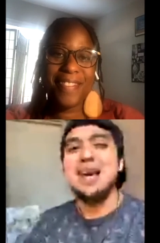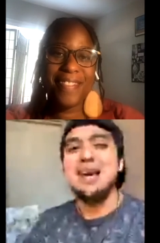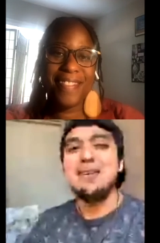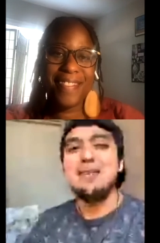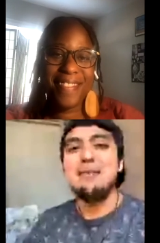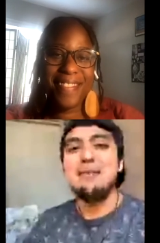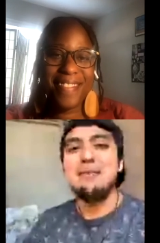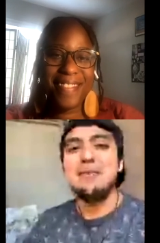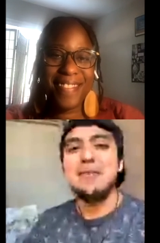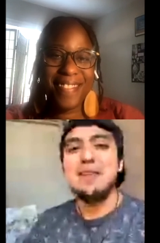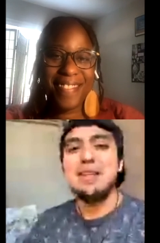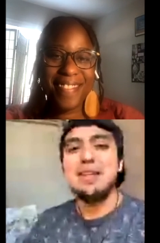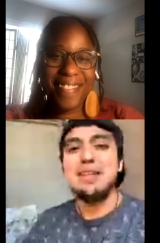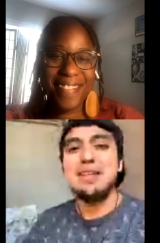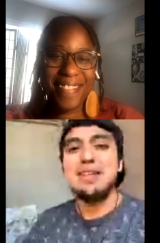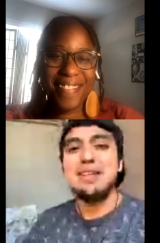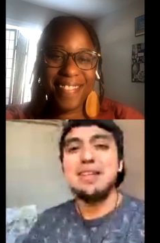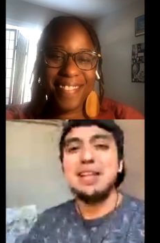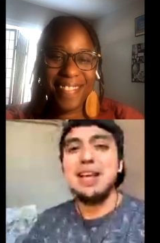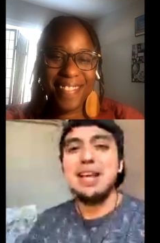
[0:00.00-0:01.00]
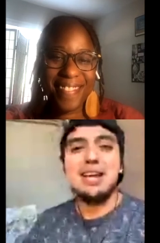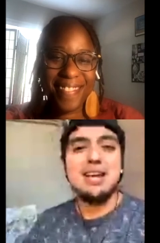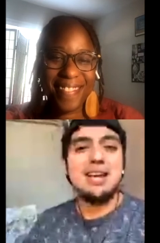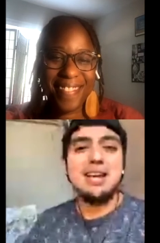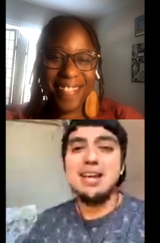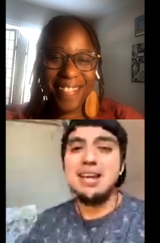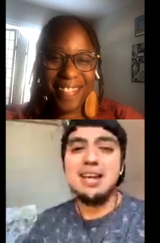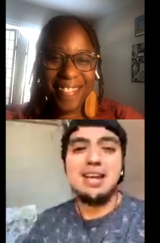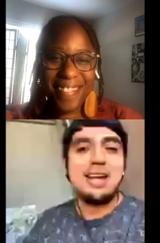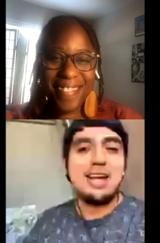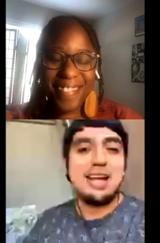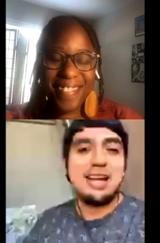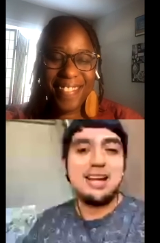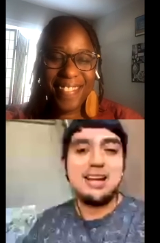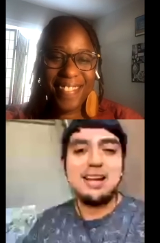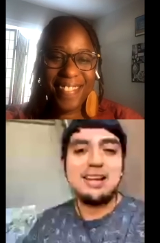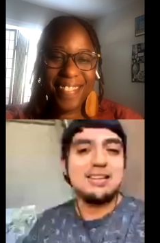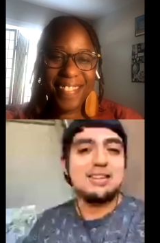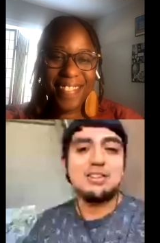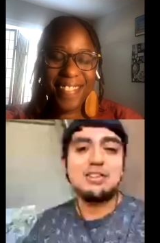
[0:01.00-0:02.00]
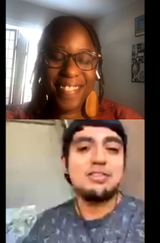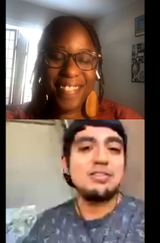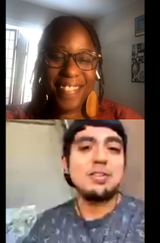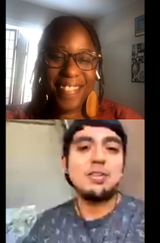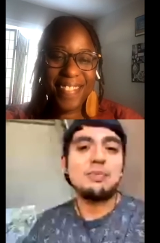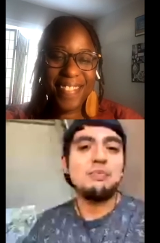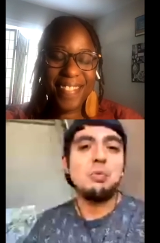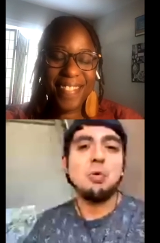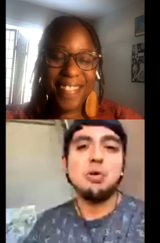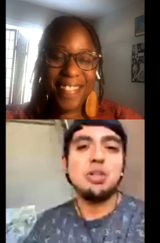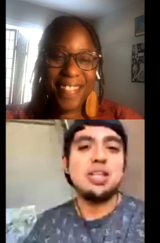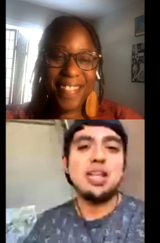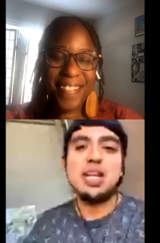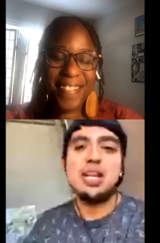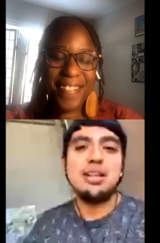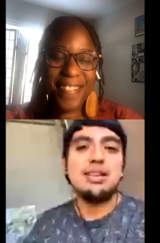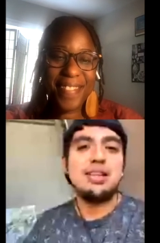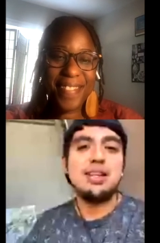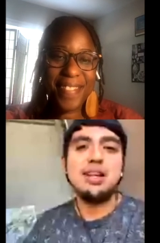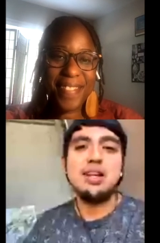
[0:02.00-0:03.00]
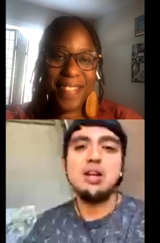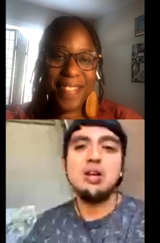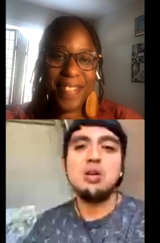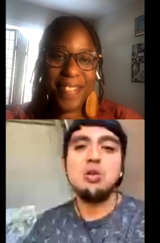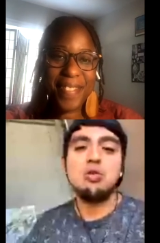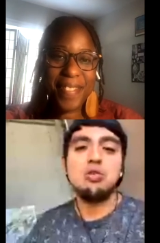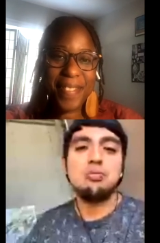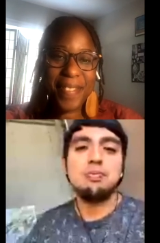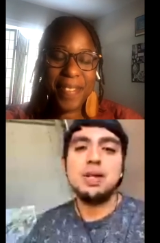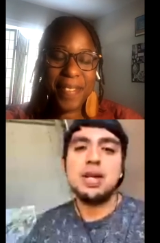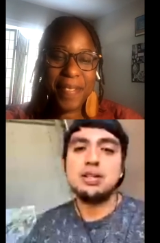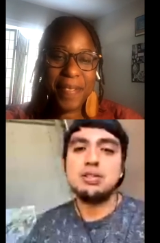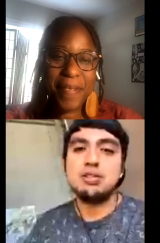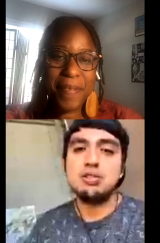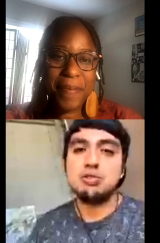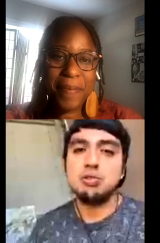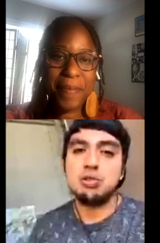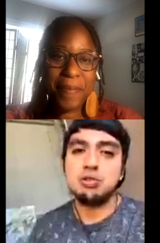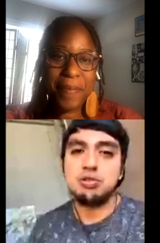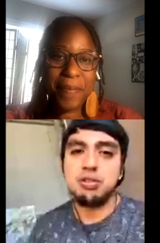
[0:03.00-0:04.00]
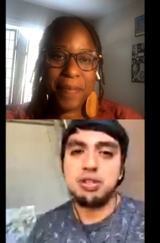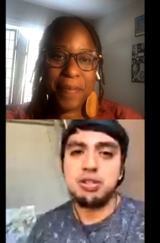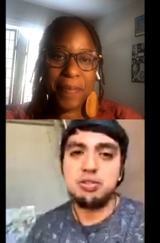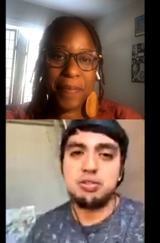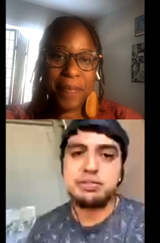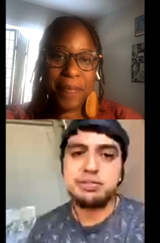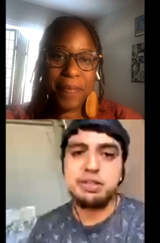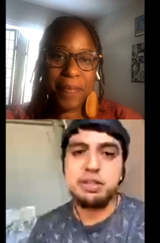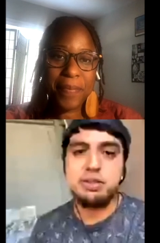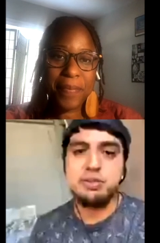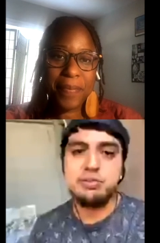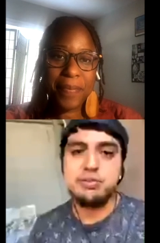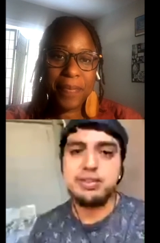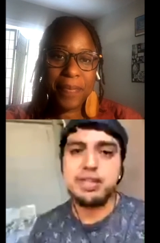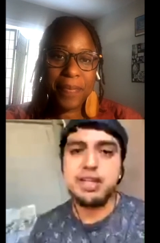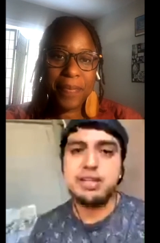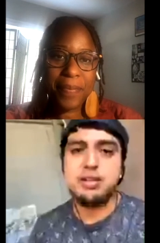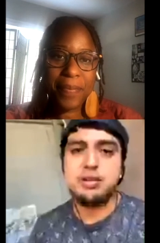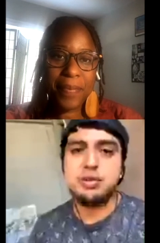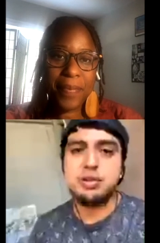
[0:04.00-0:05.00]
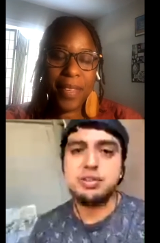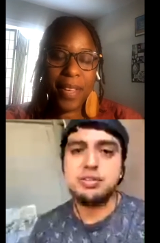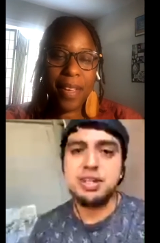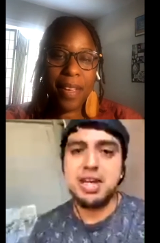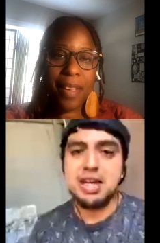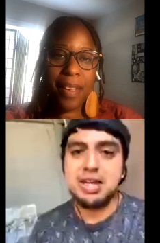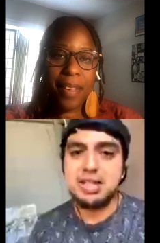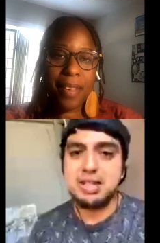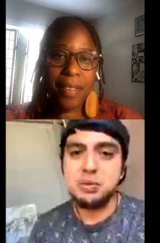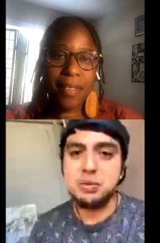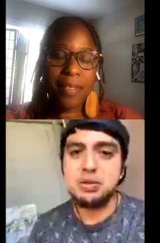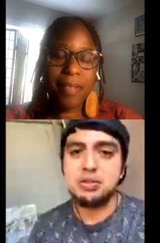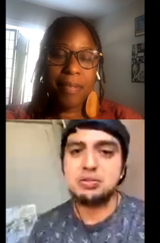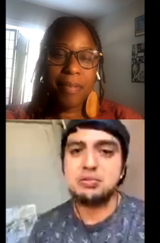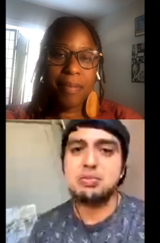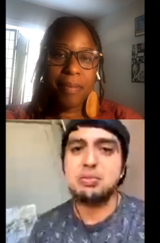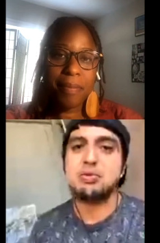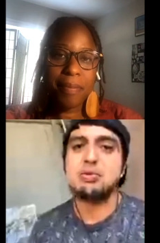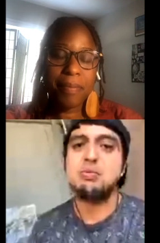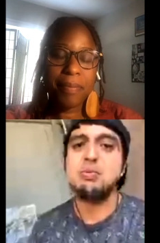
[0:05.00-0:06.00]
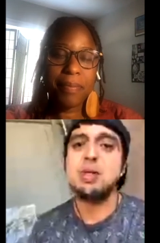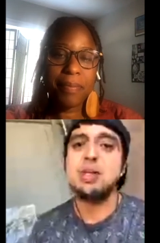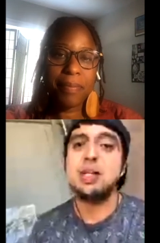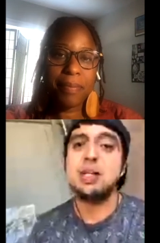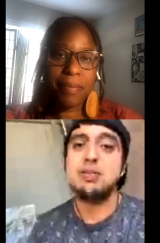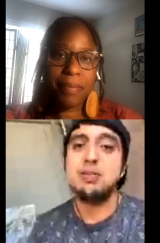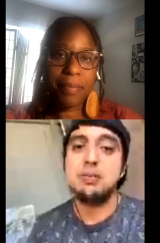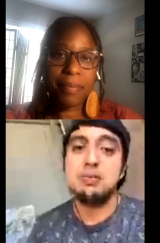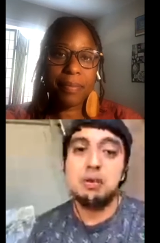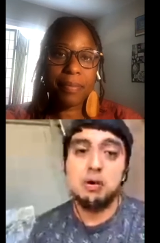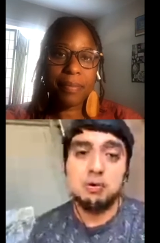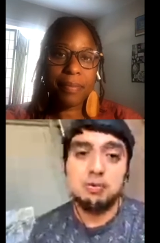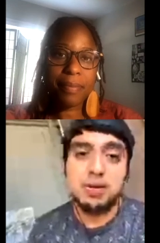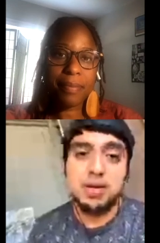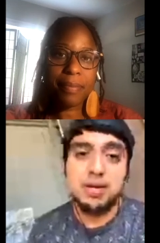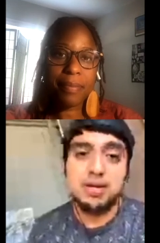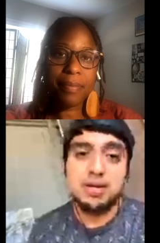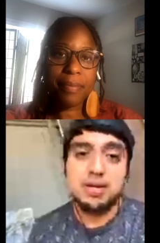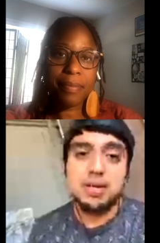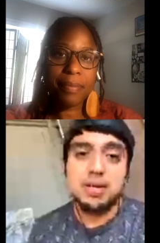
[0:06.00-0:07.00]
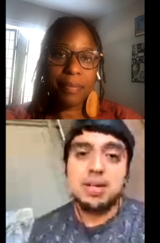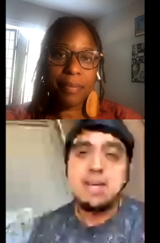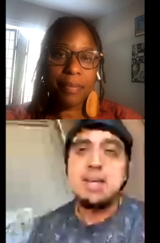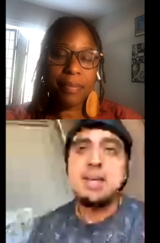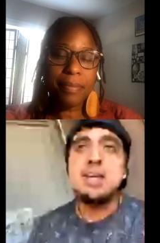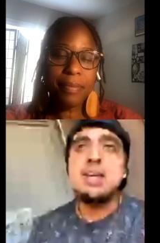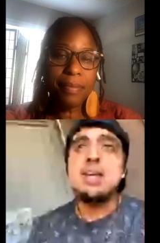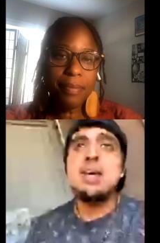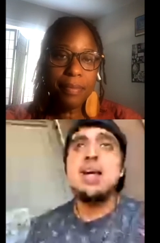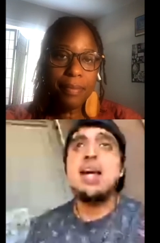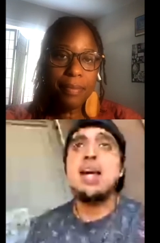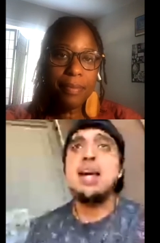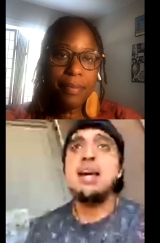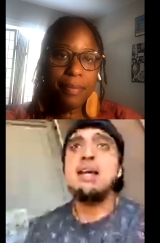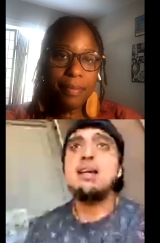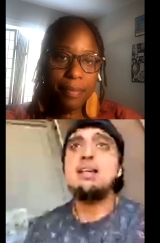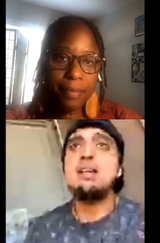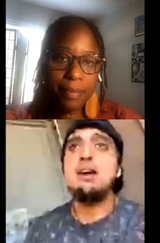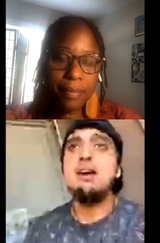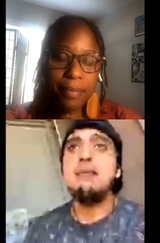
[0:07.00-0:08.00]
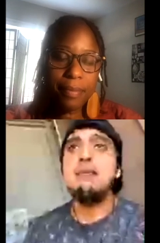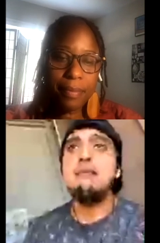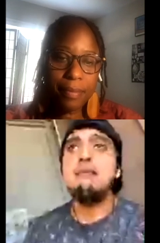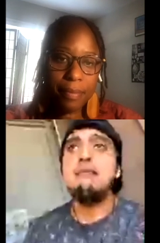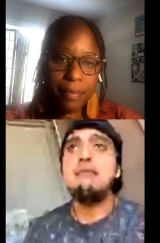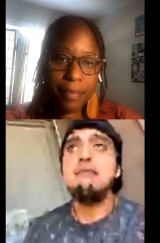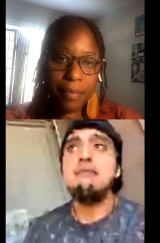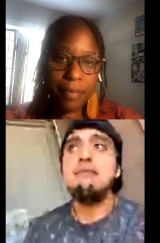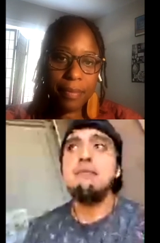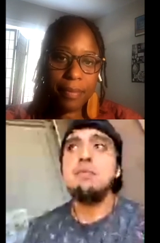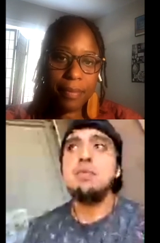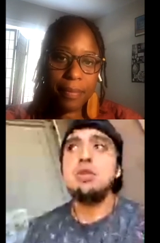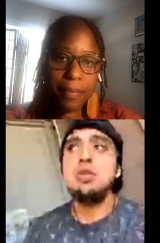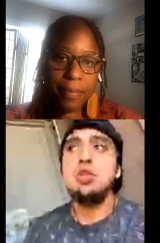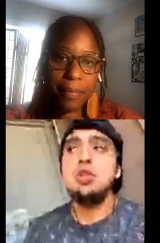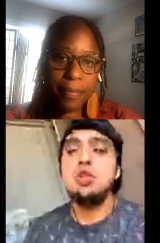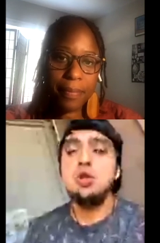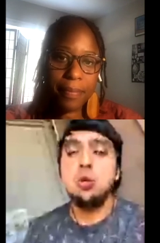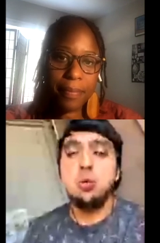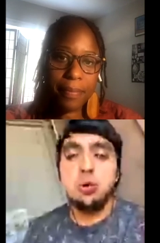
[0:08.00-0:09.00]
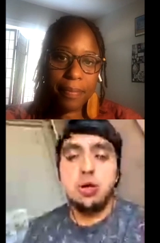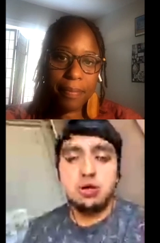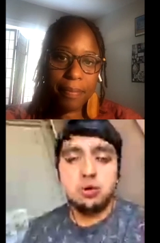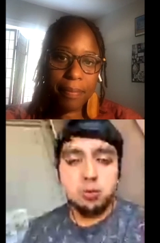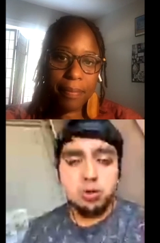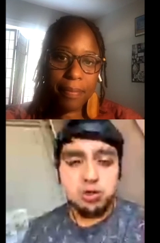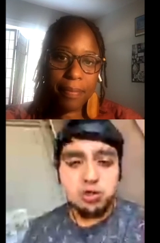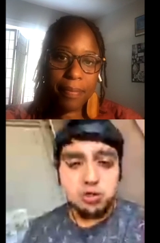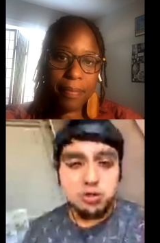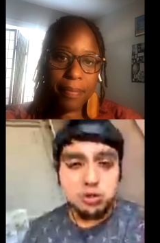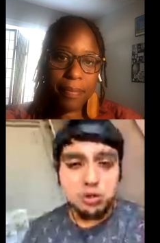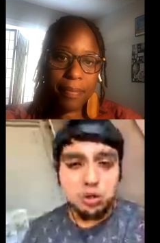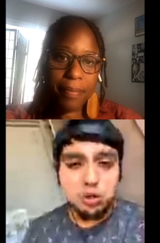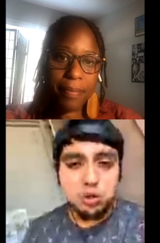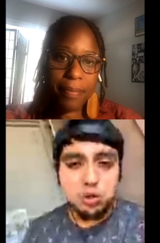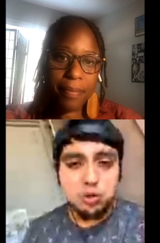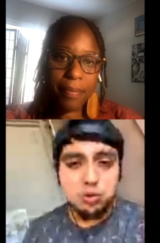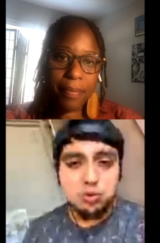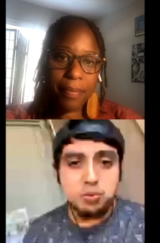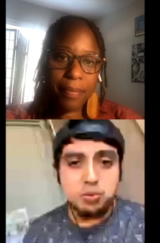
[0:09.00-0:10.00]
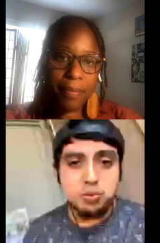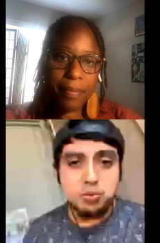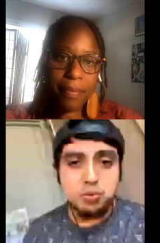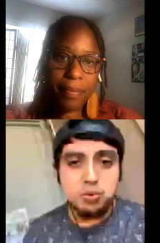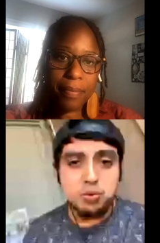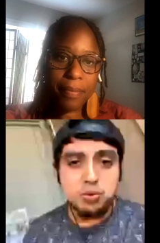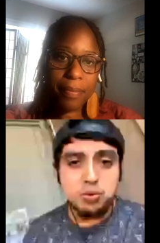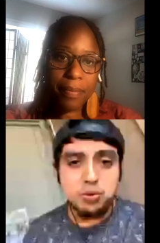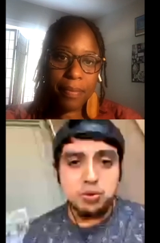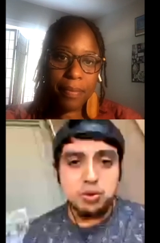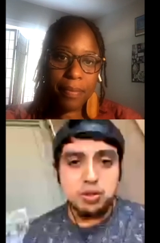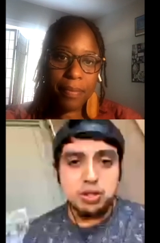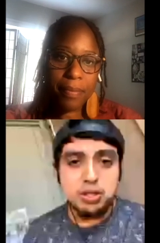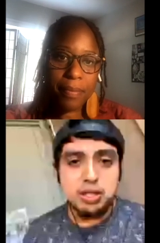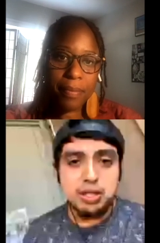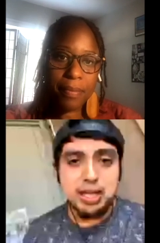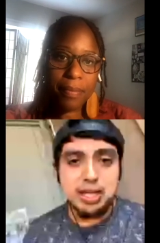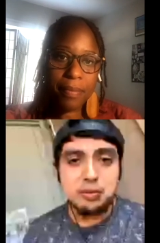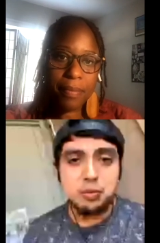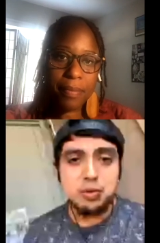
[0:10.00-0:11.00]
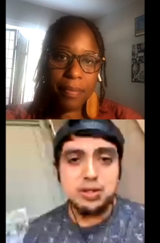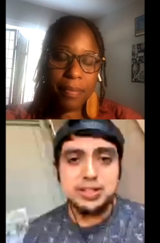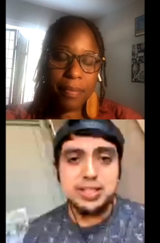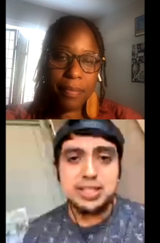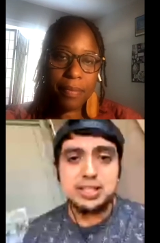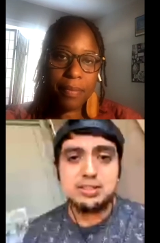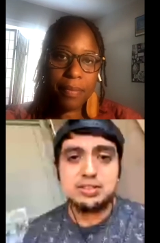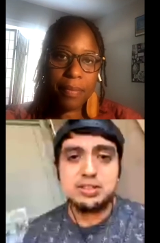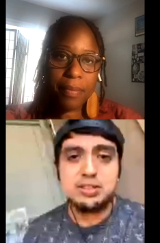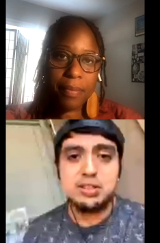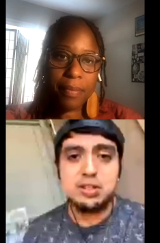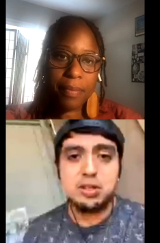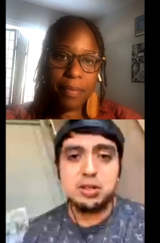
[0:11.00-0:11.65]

Speaker 1: and just more than anything, it all goes back to trusting yourself that you're exactly yeah. where you're supposed to be at every moment, and um, doing what you know. Again, one thing is to know,